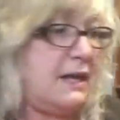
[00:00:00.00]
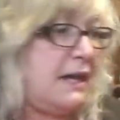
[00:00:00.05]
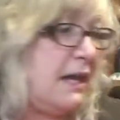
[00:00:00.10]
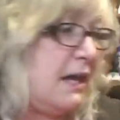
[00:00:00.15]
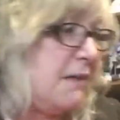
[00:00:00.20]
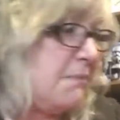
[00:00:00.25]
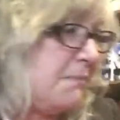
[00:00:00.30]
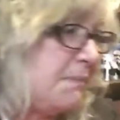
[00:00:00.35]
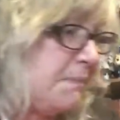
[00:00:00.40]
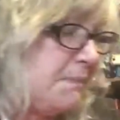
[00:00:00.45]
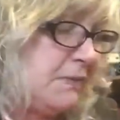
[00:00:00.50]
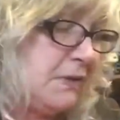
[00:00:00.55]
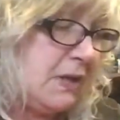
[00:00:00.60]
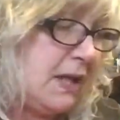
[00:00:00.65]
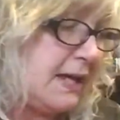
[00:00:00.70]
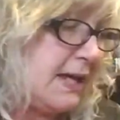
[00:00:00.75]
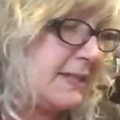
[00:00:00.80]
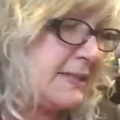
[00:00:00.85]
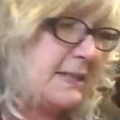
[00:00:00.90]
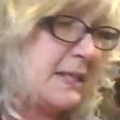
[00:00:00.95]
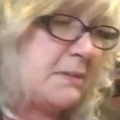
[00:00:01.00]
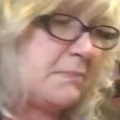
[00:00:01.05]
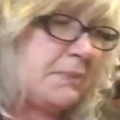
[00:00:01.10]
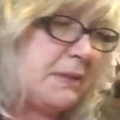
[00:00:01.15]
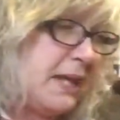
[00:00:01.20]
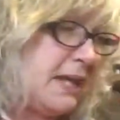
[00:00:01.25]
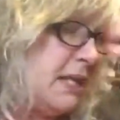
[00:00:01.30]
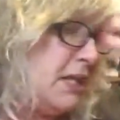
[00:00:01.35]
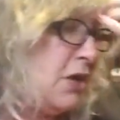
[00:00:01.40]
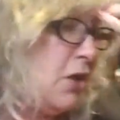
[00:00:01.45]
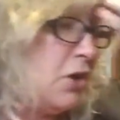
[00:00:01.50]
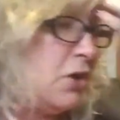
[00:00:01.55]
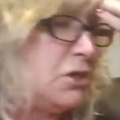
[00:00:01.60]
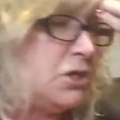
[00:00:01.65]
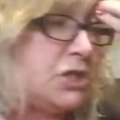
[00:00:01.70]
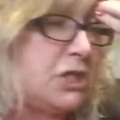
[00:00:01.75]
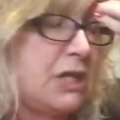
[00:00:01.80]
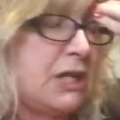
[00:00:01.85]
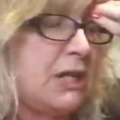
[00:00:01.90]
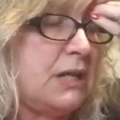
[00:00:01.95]
And like I said, I'm playing yarn
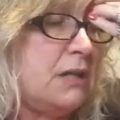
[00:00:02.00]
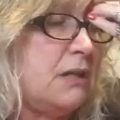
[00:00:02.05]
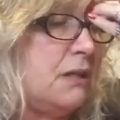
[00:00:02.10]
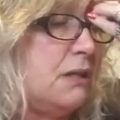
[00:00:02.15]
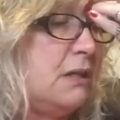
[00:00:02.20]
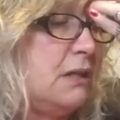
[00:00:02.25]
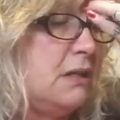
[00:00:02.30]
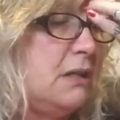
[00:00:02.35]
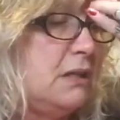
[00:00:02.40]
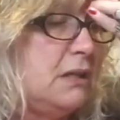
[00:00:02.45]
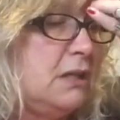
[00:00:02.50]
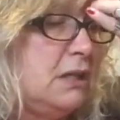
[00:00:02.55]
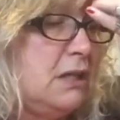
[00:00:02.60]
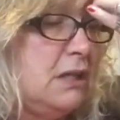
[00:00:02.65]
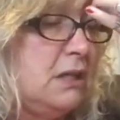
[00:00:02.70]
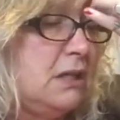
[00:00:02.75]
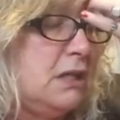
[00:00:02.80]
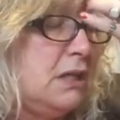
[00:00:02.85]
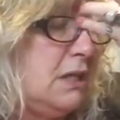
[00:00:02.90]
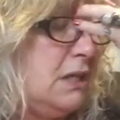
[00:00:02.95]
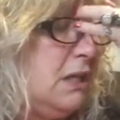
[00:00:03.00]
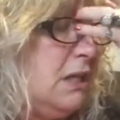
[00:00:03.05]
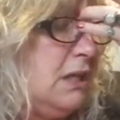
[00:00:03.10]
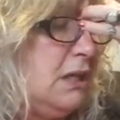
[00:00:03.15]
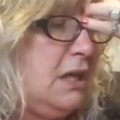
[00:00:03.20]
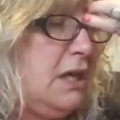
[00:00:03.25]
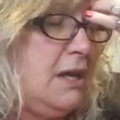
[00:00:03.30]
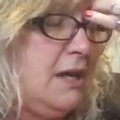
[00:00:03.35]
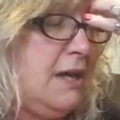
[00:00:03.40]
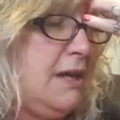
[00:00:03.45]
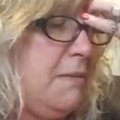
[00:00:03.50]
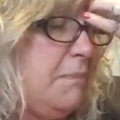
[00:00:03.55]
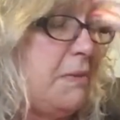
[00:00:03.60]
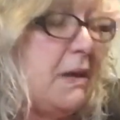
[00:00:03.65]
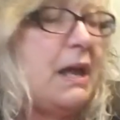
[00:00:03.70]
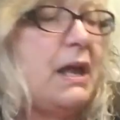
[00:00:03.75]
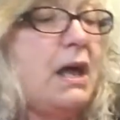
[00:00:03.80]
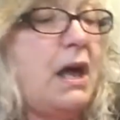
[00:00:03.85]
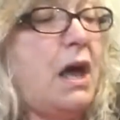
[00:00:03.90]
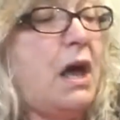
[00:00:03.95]
chicken.
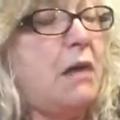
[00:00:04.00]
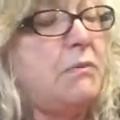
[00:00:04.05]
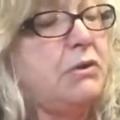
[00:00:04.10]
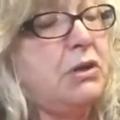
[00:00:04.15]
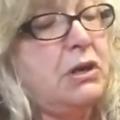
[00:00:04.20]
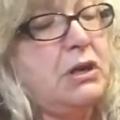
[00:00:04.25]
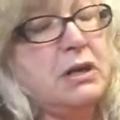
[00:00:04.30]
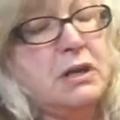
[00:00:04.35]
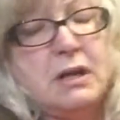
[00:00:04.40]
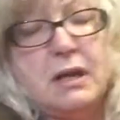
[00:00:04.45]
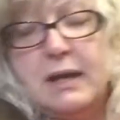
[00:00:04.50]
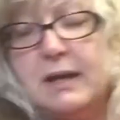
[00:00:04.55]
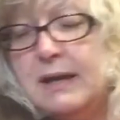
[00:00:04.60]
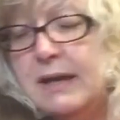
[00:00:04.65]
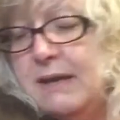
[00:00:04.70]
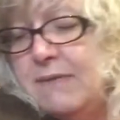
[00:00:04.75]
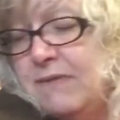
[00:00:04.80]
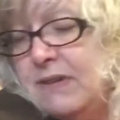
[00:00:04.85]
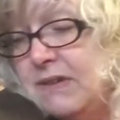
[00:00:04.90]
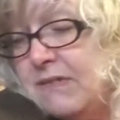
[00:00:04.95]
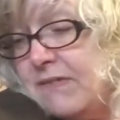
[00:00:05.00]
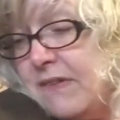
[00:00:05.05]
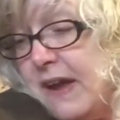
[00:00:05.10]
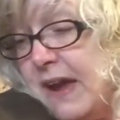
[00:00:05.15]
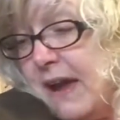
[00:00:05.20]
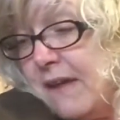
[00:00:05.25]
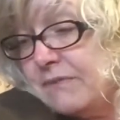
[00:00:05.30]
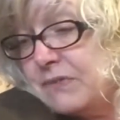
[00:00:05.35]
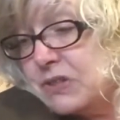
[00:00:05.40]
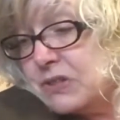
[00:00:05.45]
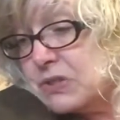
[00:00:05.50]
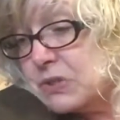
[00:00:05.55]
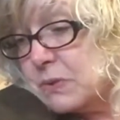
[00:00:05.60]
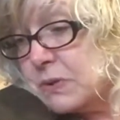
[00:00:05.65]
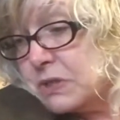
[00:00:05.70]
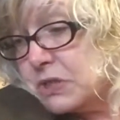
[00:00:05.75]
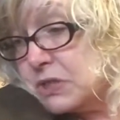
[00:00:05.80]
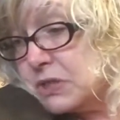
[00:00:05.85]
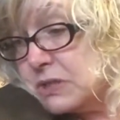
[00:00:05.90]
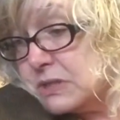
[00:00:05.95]
But I'm going to, even if I have to
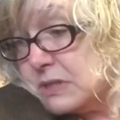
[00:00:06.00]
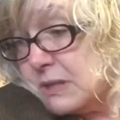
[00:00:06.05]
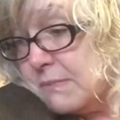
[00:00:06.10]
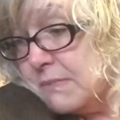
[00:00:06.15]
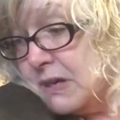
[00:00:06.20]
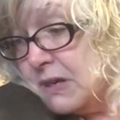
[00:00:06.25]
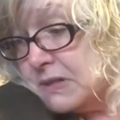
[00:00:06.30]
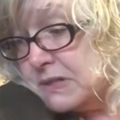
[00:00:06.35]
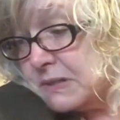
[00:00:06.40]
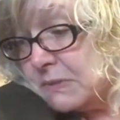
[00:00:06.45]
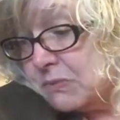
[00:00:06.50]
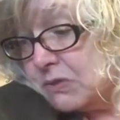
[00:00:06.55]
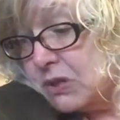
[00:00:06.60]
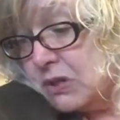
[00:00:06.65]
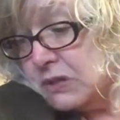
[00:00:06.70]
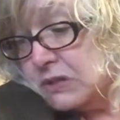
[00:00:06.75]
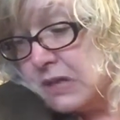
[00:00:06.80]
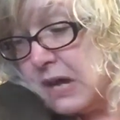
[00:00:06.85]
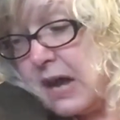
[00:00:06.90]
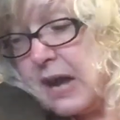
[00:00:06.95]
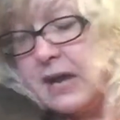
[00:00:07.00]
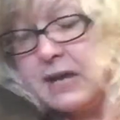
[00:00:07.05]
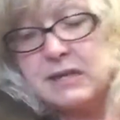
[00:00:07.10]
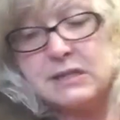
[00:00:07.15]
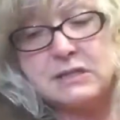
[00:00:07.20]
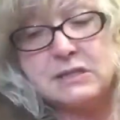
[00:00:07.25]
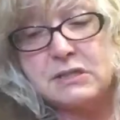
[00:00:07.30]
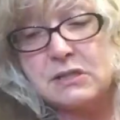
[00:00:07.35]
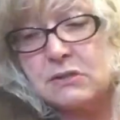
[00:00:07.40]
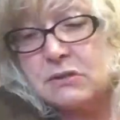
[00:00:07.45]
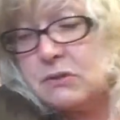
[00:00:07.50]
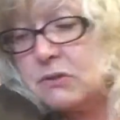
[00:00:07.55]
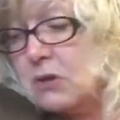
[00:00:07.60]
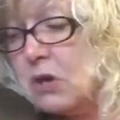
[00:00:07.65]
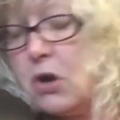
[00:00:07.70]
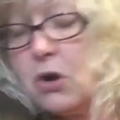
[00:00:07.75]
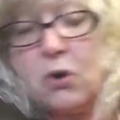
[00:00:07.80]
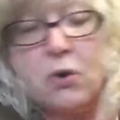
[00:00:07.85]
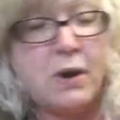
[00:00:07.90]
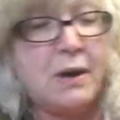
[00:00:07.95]
switch to something else, I'm going to dye it.
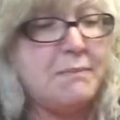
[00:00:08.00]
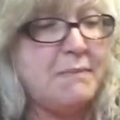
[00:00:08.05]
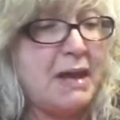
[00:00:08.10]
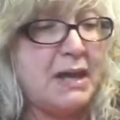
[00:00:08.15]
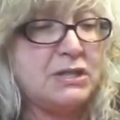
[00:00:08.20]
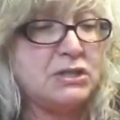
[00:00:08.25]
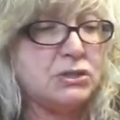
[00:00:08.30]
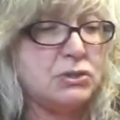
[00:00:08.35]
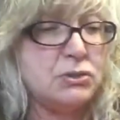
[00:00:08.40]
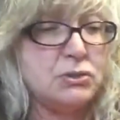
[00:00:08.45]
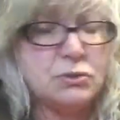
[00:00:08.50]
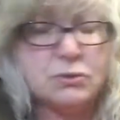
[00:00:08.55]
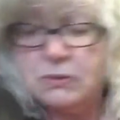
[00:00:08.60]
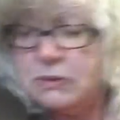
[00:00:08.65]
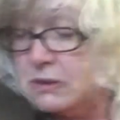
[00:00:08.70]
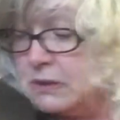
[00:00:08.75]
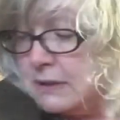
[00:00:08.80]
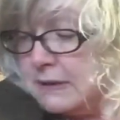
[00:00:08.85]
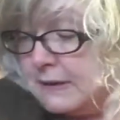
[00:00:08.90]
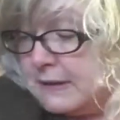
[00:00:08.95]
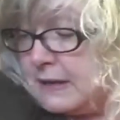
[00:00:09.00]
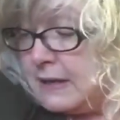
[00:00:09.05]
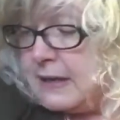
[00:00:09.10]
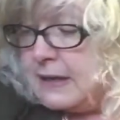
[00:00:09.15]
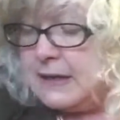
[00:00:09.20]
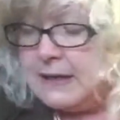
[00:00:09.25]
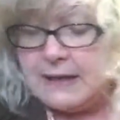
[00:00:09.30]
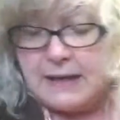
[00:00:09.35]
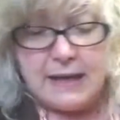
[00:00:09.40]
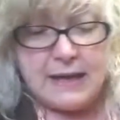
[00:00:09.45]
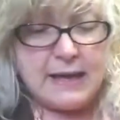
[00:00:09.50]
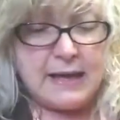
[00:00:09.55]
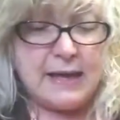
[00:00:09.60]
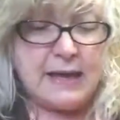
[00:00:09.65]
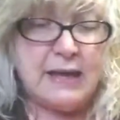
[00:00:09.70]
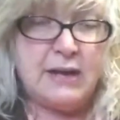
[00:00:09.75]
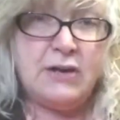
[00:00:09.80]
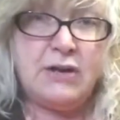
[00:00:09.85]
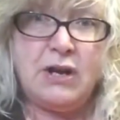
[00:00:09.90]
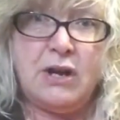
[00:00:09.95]
Or I may do,
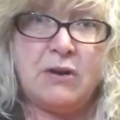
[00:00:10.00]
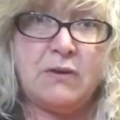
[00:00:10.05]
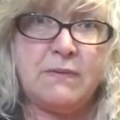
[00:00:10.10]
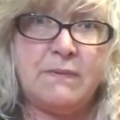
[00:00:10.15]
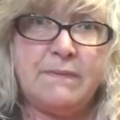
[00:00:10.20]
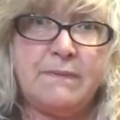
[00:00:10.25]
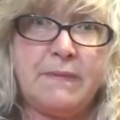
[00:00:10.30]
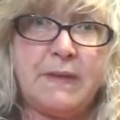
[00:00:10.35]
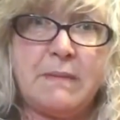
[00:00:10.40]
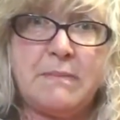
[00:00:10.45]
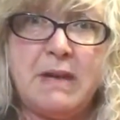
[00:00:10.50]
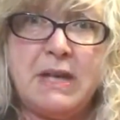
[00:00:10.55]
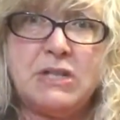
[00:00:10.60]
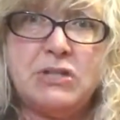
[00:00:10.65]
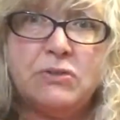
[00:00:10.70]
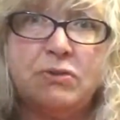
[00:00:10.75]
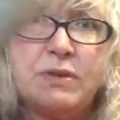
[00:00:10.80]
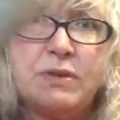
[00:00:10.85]
I don't know, I may do